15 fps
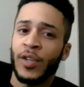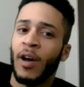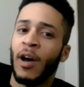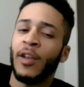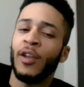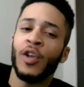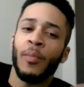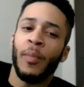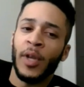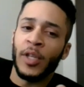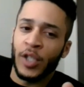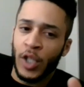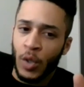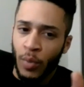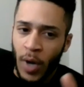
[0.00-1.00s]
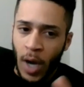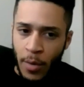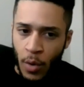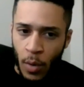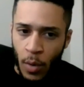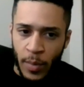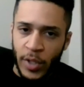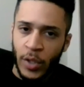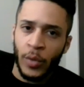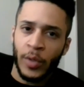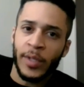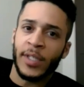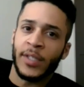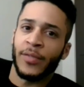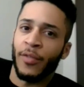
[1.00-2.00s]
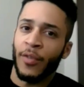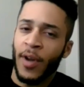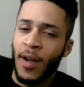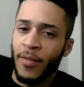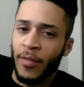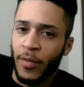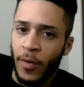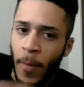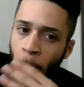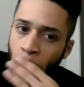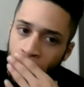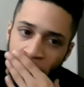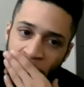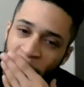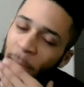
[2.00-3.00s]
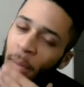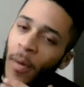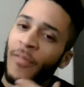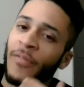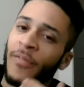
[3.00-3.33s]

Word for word: Now, I know you mentioned you probably won't do this forever. Yeah.